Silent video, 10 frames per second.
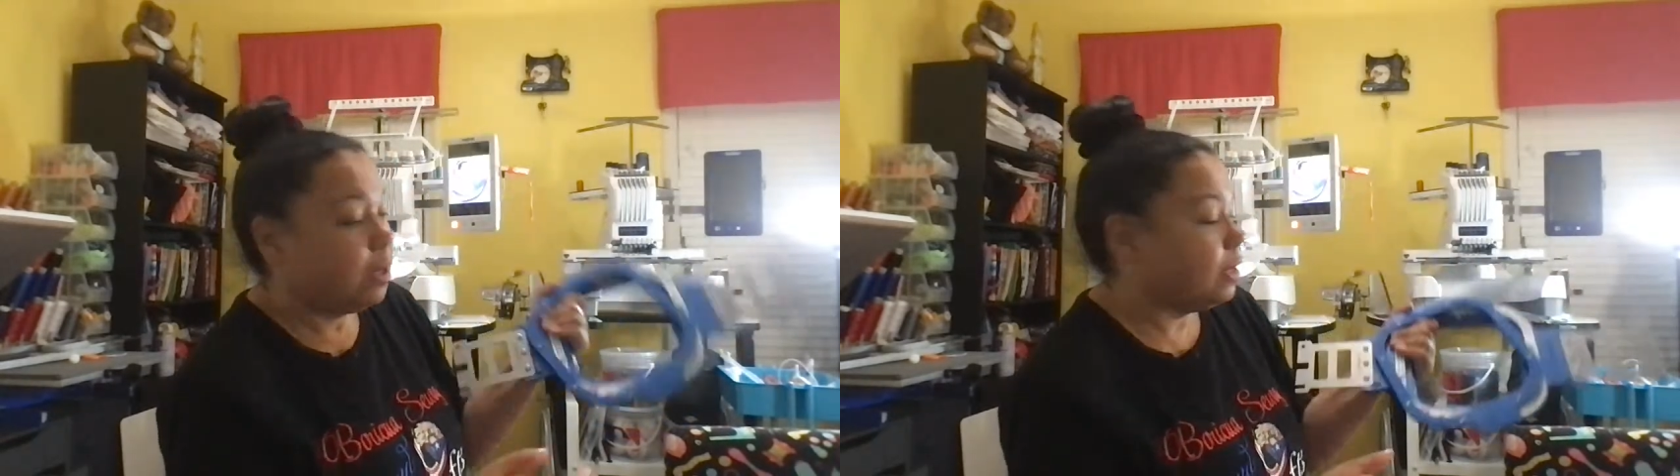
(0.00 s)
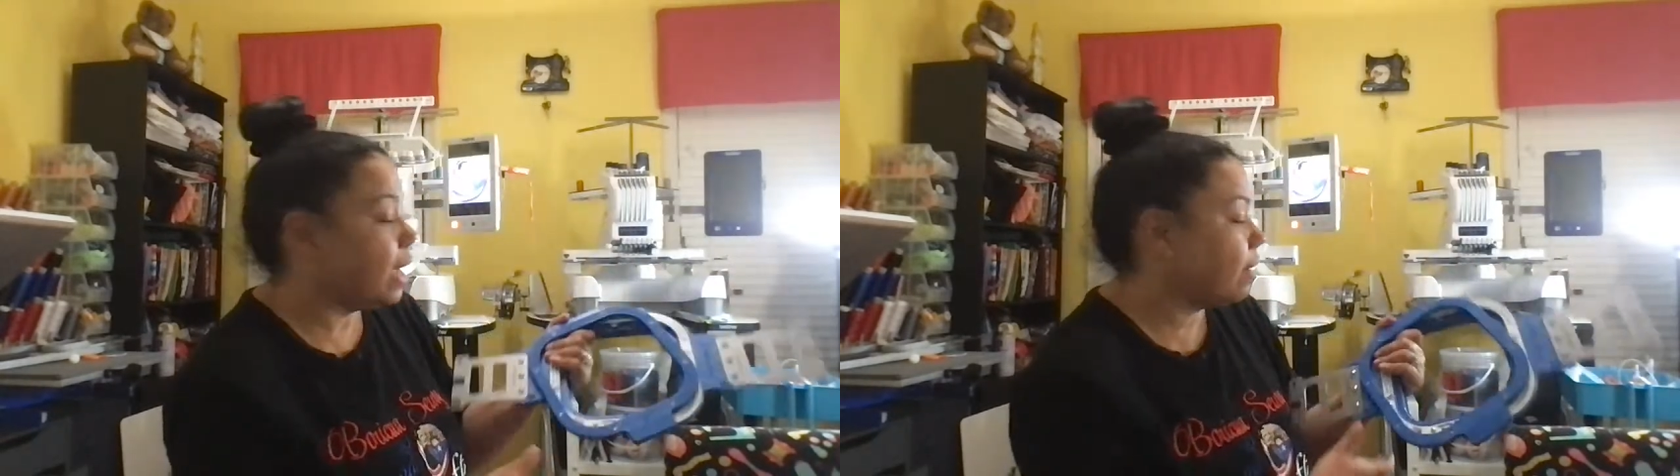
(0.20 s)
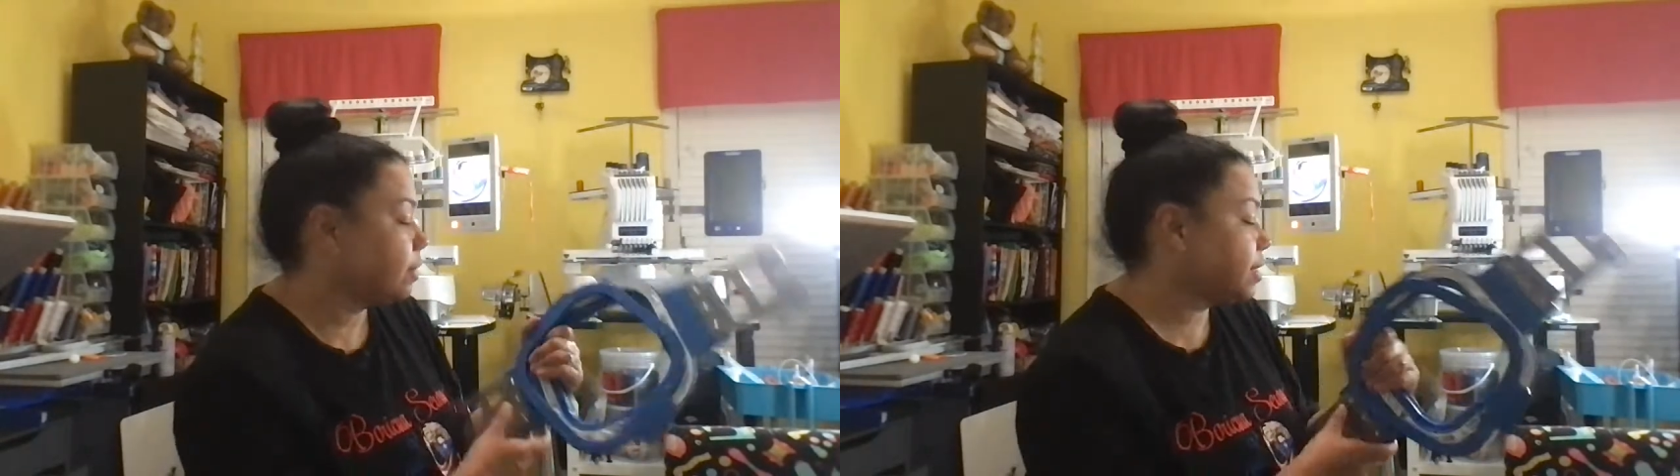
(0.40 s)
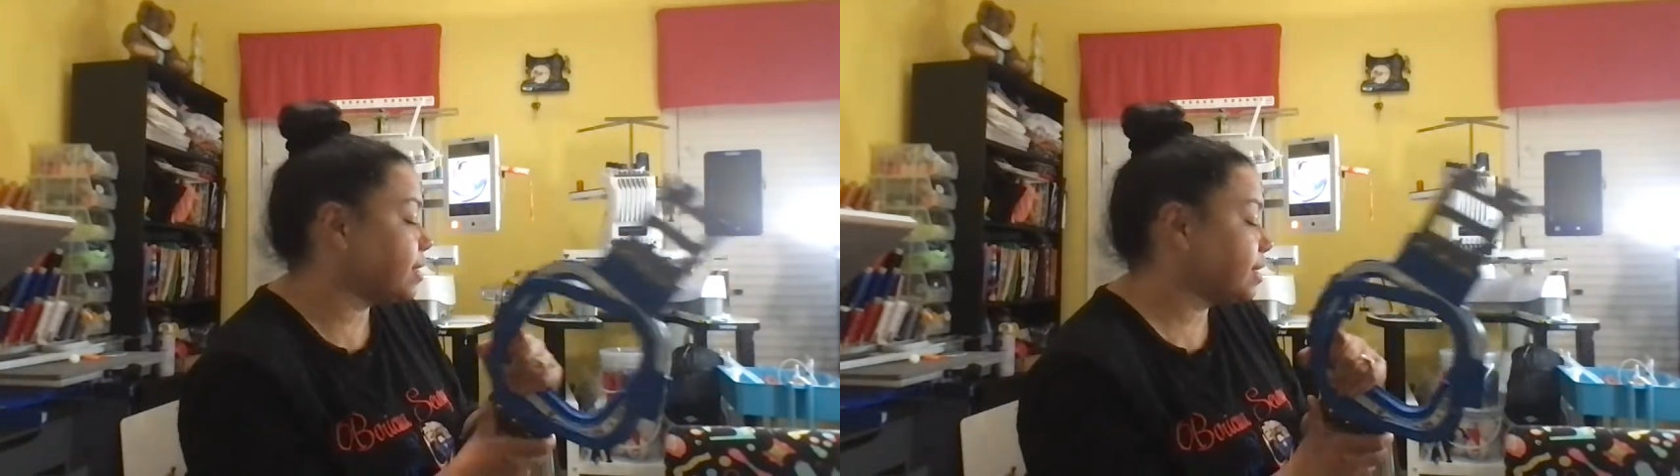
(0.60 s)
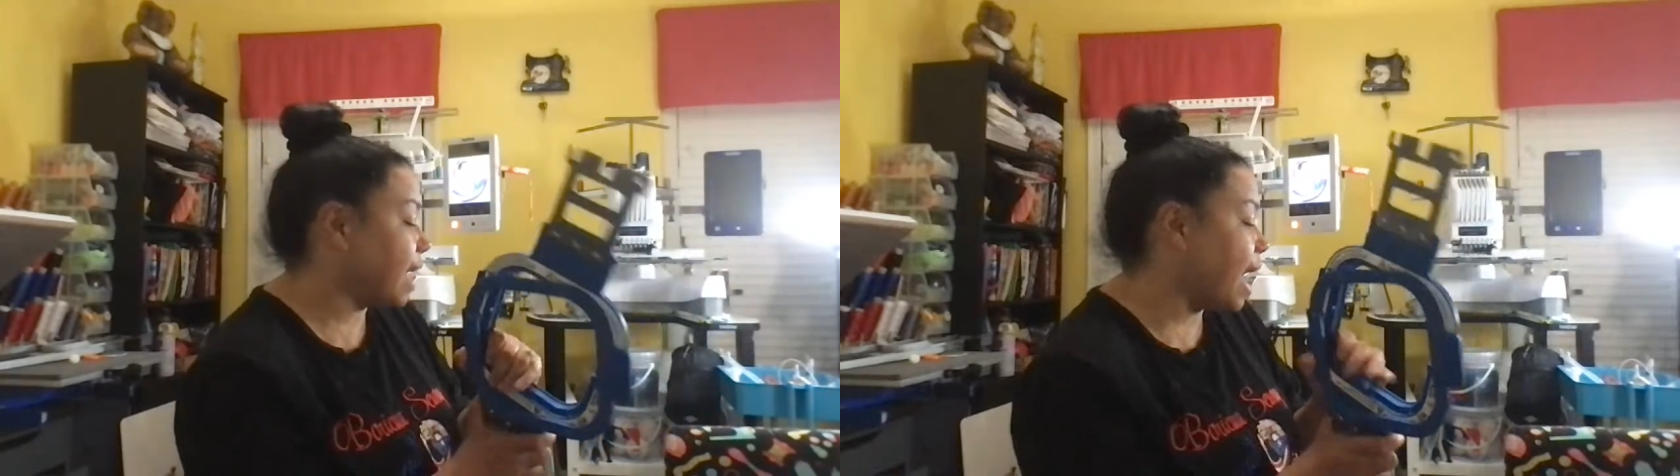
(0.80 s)
Now, the
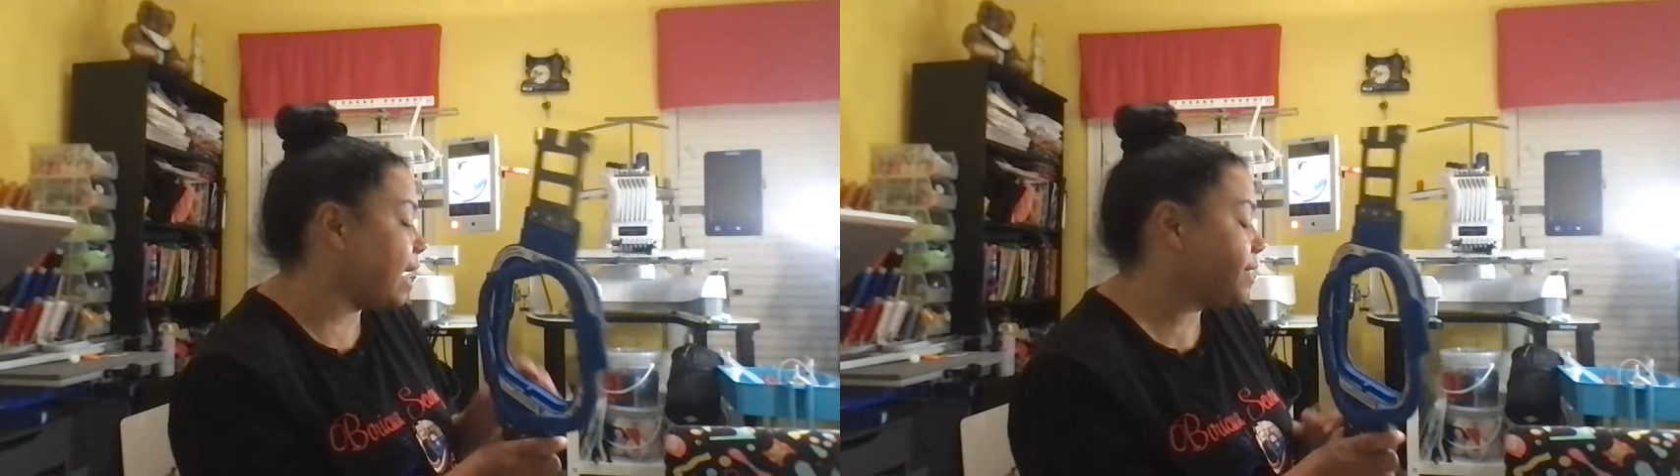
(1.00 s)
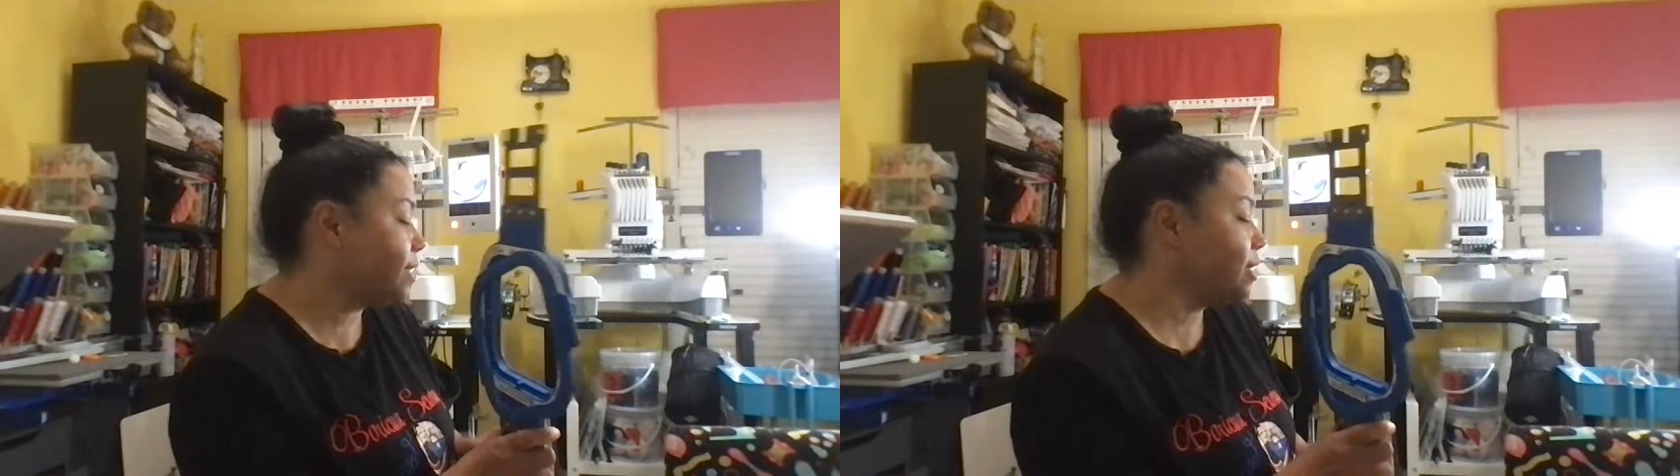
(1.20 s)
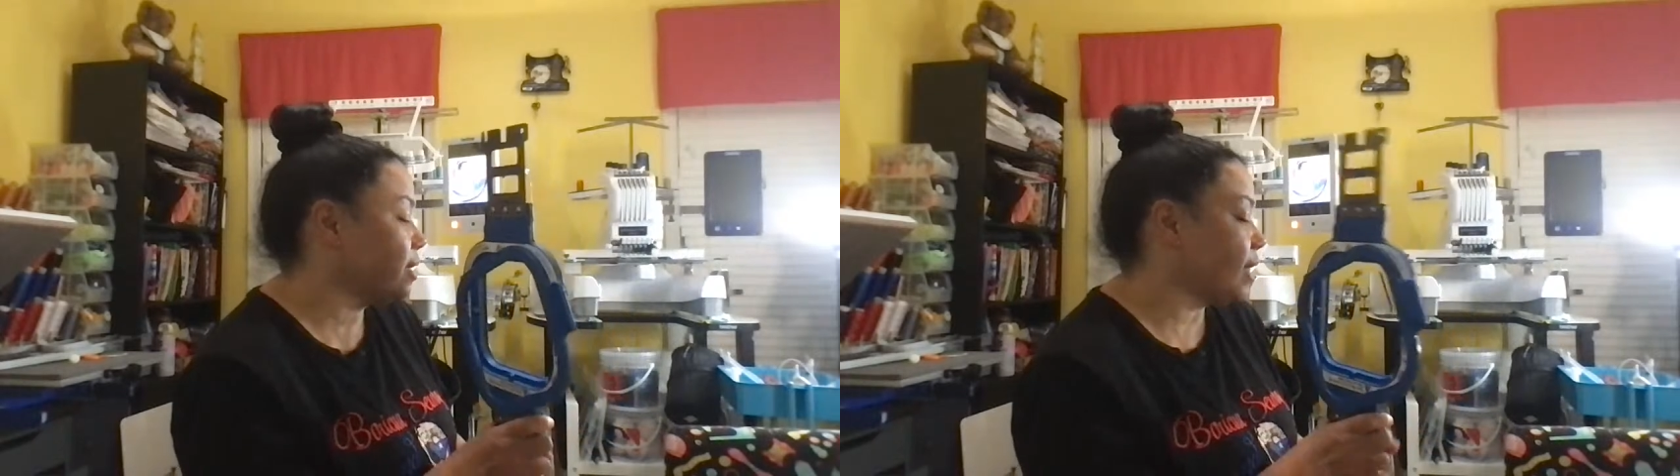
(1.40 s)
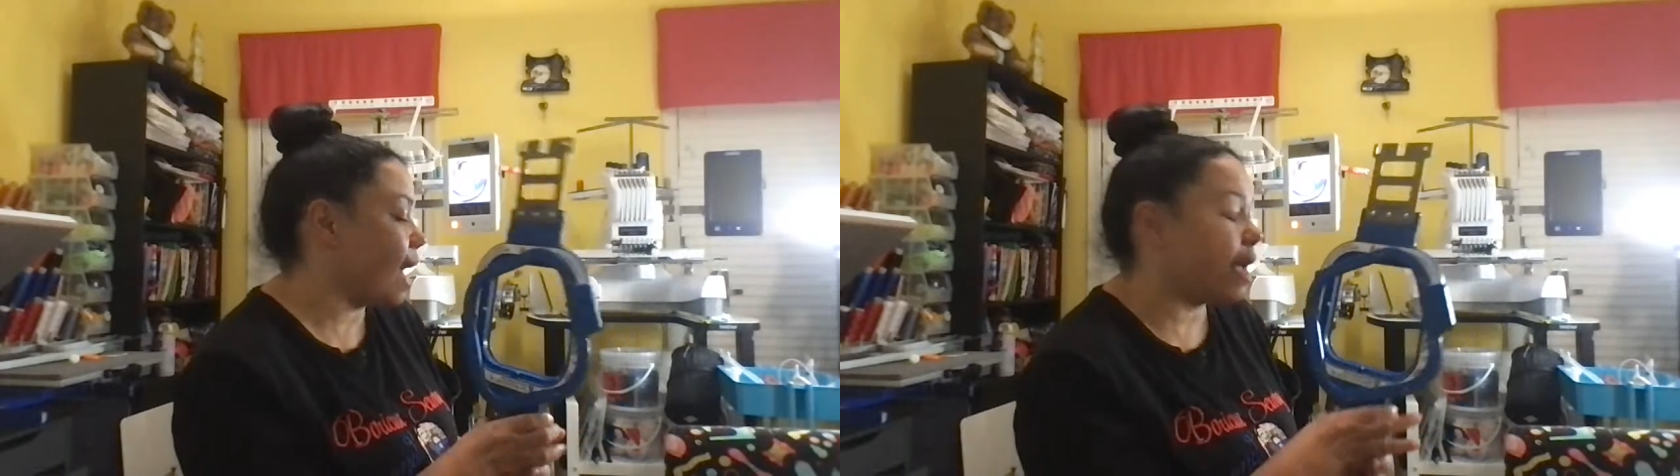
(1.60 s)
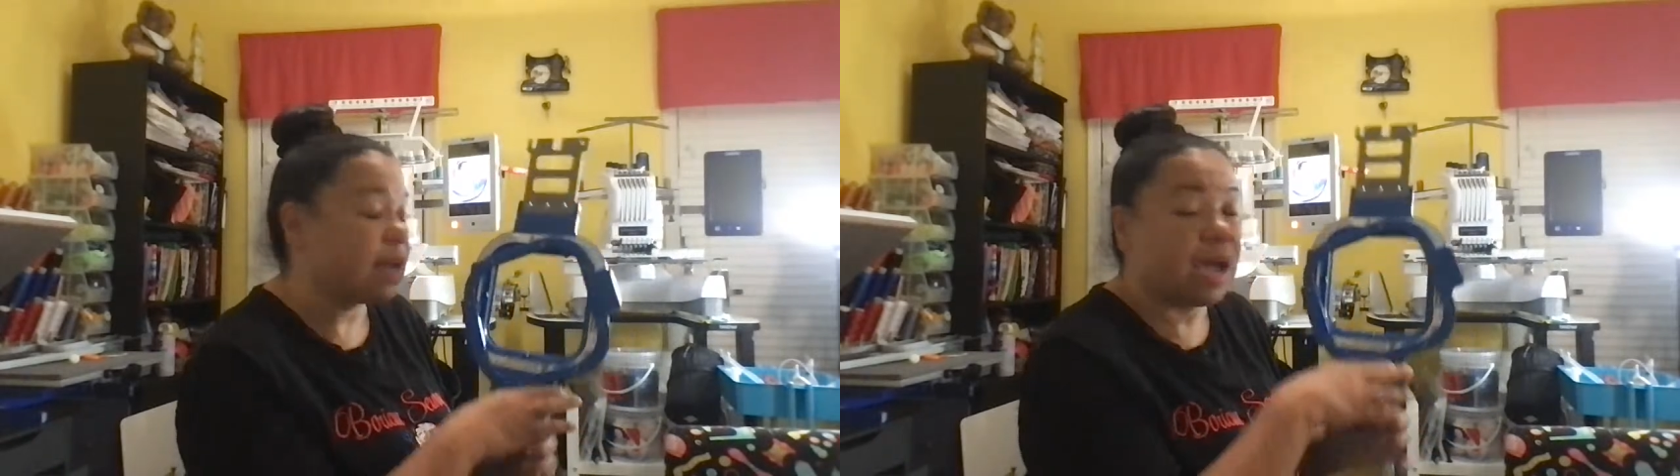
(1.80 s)
sizes
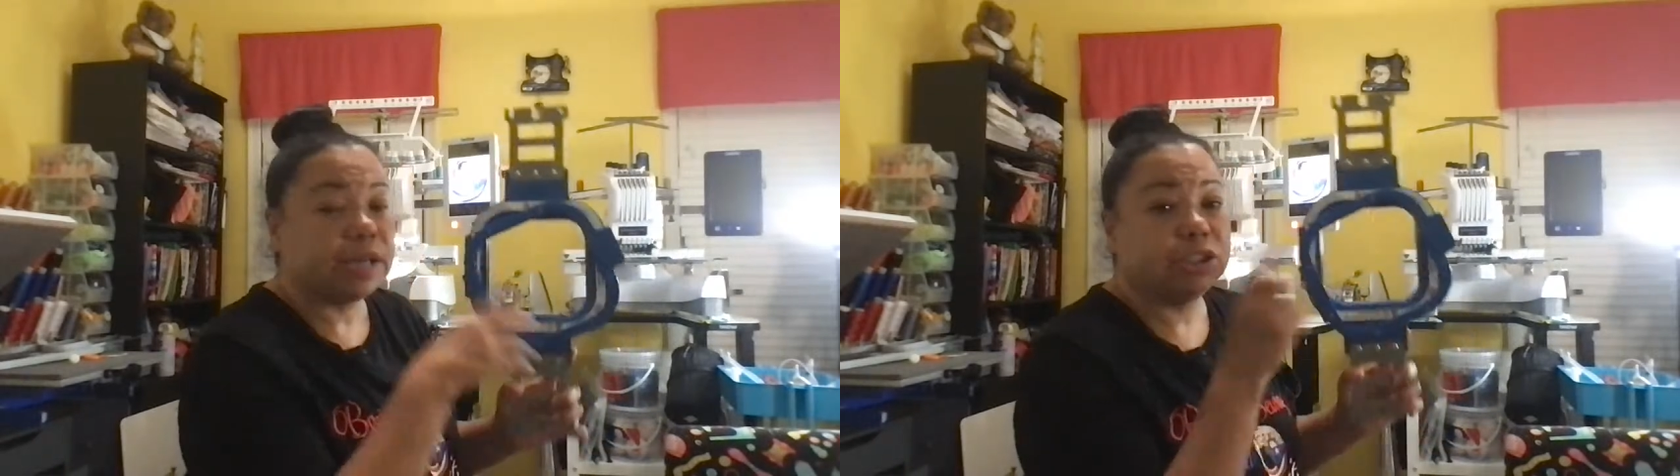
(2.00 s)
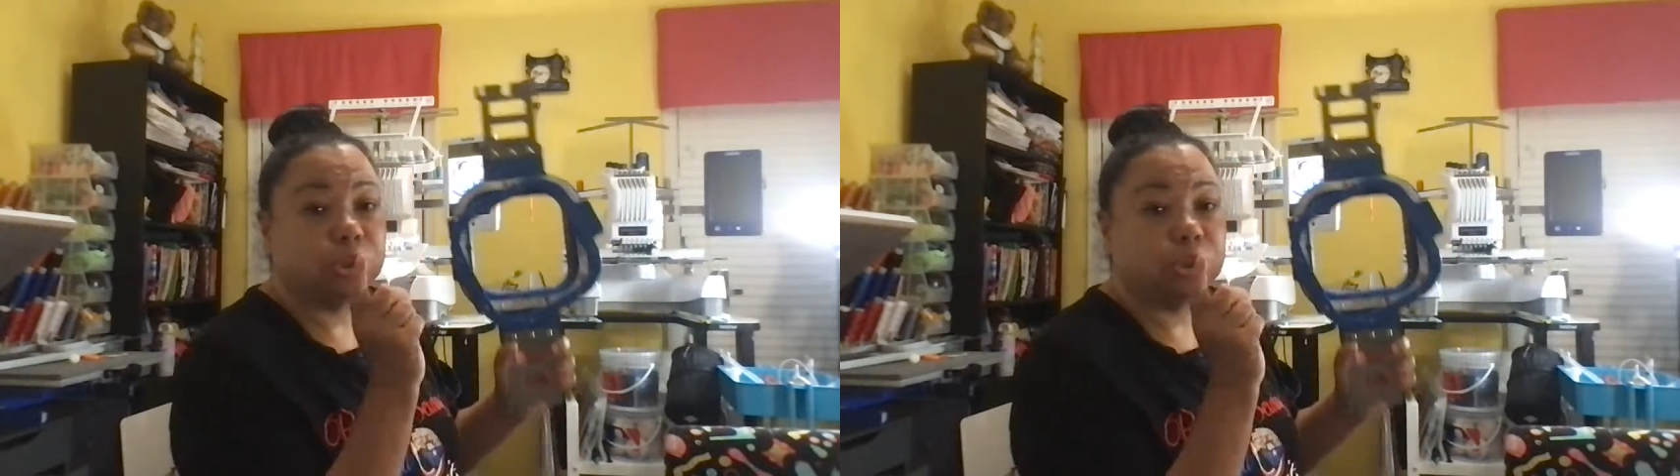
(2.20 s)
that I